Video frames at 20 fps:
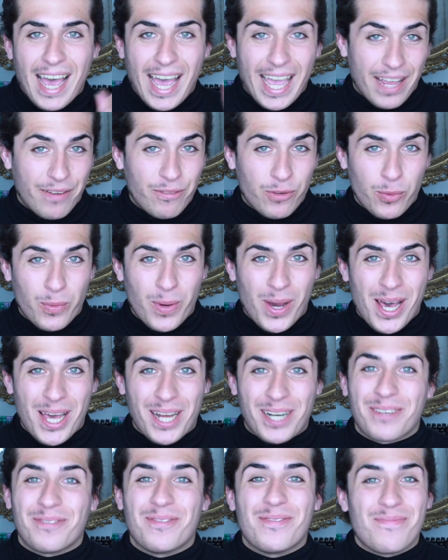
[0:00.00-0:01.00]
Hi
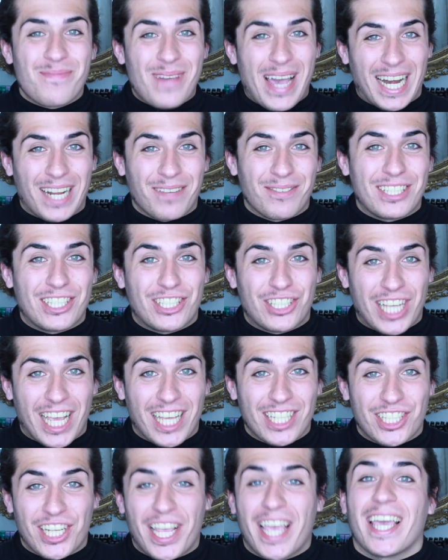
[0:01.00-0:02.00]
everyone, my name is
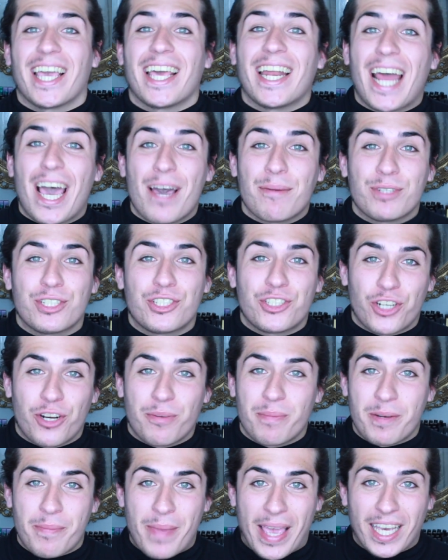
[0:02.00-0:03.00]
JJ and I'm a
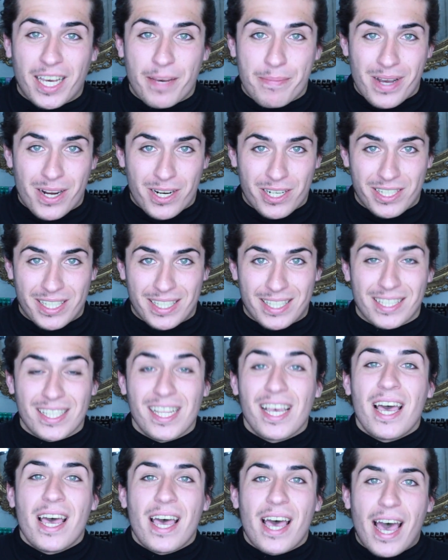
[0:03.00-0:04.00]
German makeup artist.
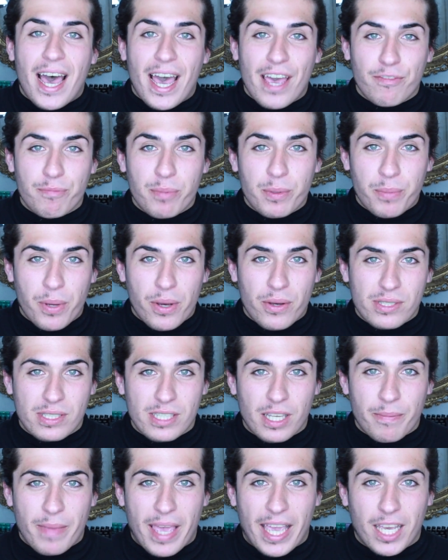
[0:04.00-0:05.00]
I've been
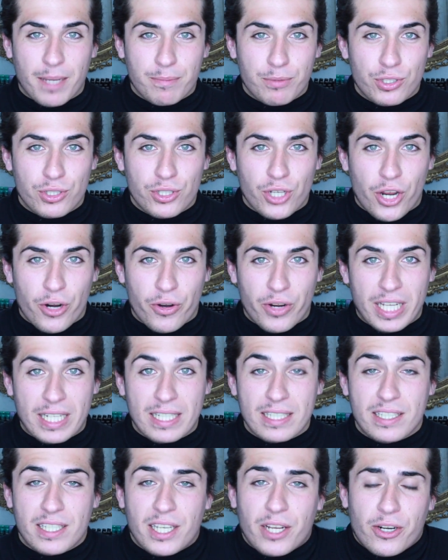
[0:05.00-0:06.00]
posting makeup
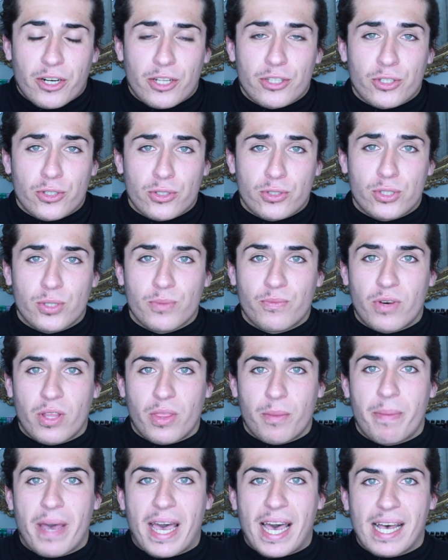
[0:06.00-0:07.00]
tutorials here on YouTube for
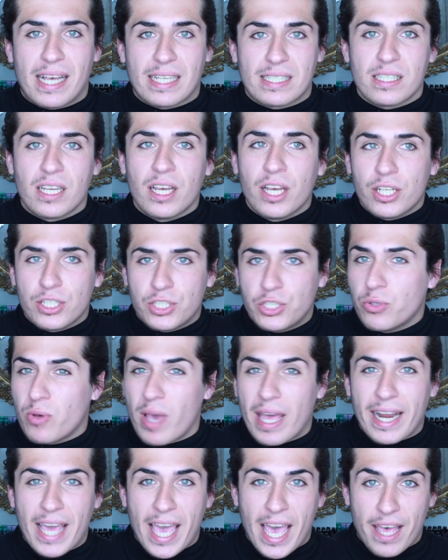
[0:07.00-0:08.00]
the past
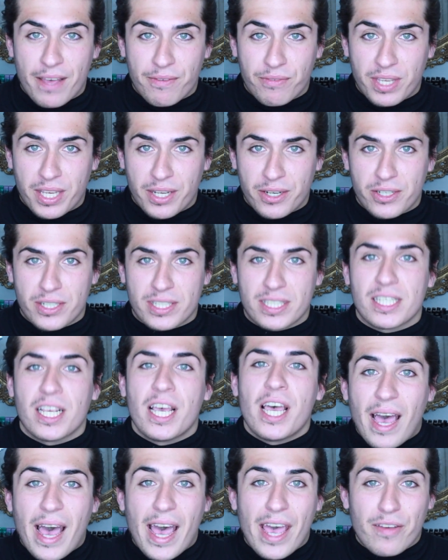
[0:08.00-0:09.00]
2.5 years.
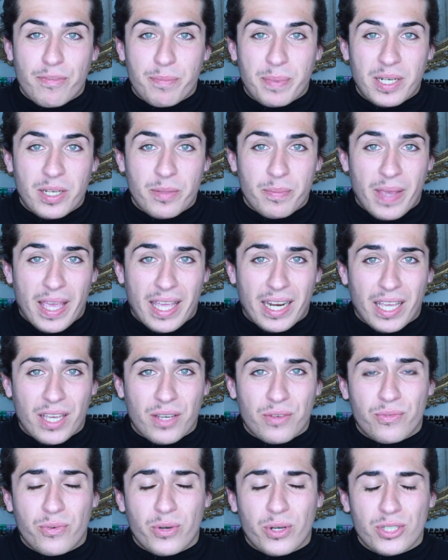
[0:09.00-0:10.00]
I've been
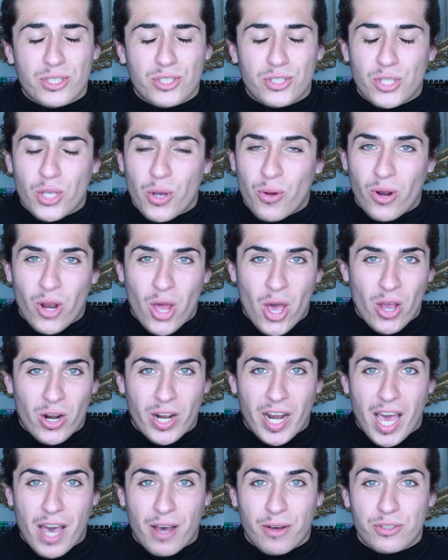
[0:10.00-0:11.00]
debating for so
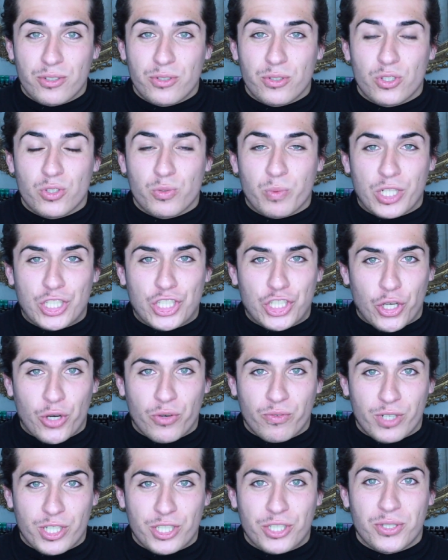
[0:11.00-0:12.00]
long now to switch
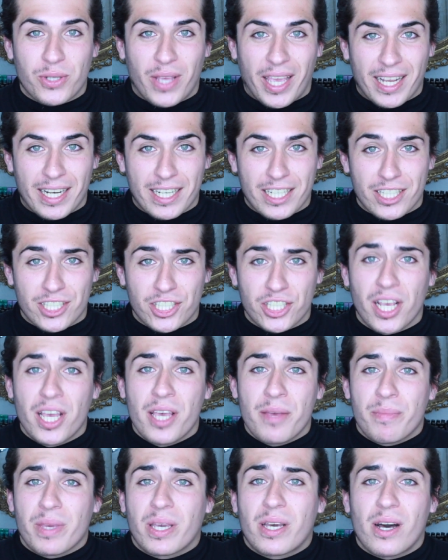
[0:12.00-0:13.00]
over to English
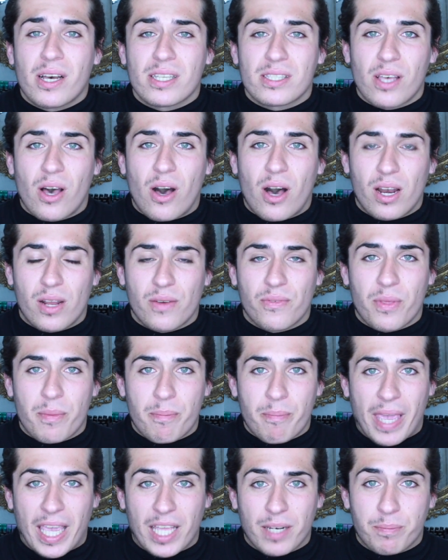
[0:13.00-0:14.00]
because all of the
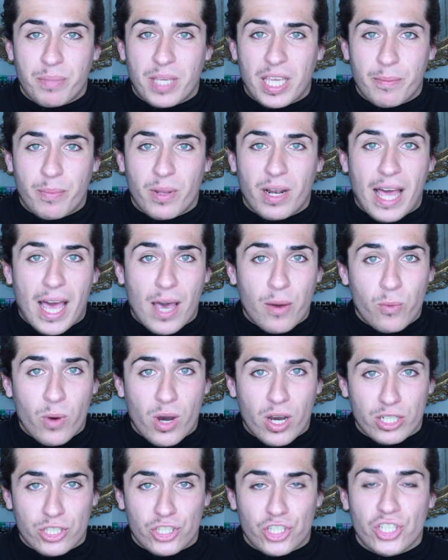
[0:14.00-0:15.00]
main people I
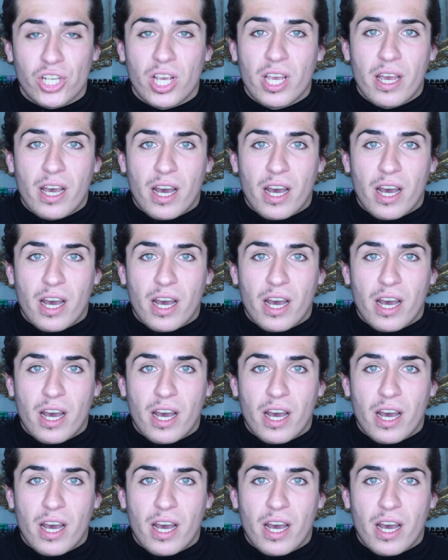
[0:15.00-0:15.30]
watch